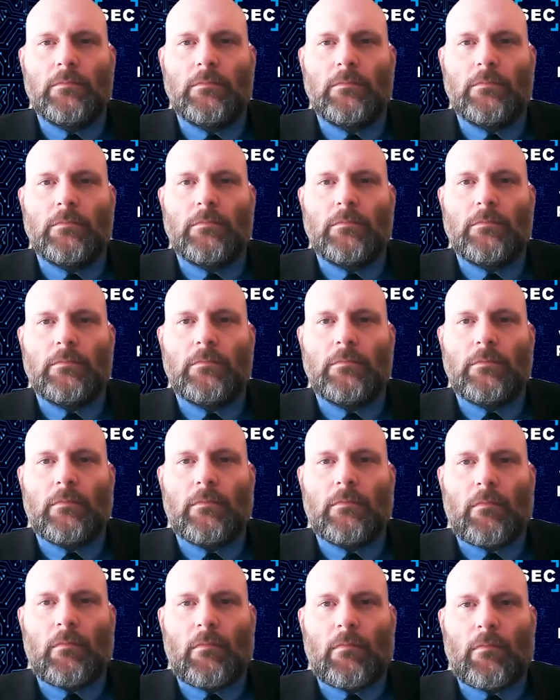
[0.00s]

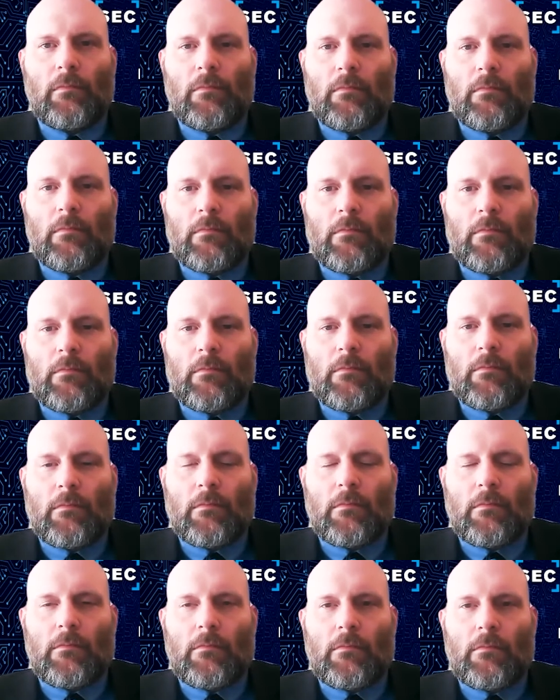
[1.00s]

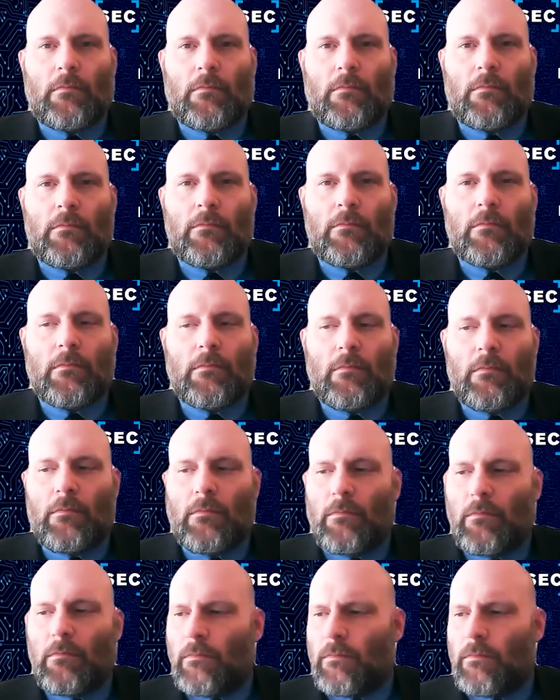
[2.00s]

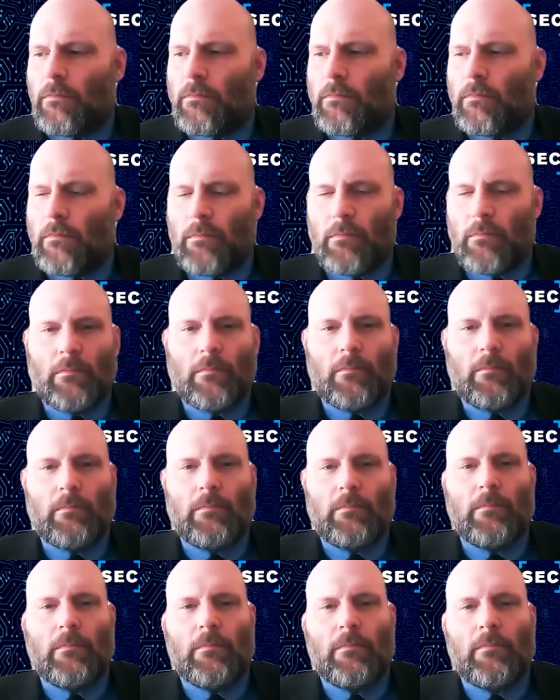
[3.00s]

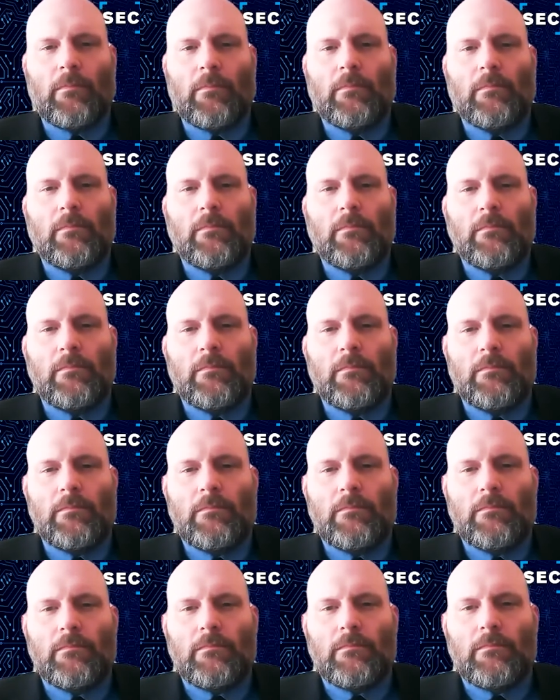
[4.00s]

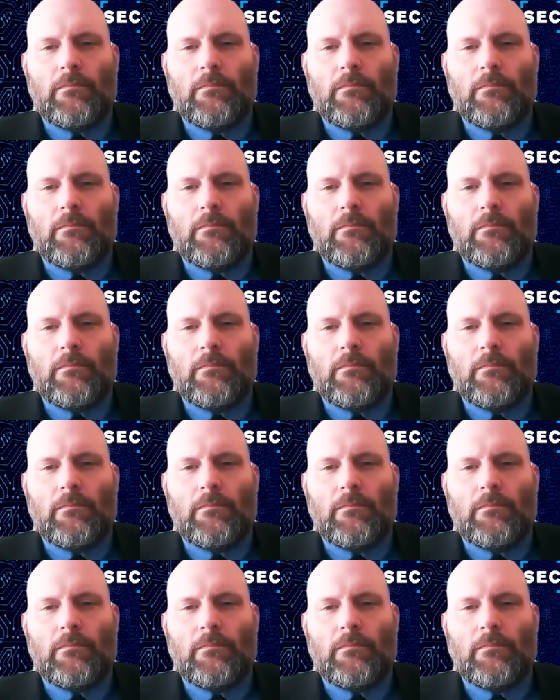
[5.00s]
This person isn't speaking.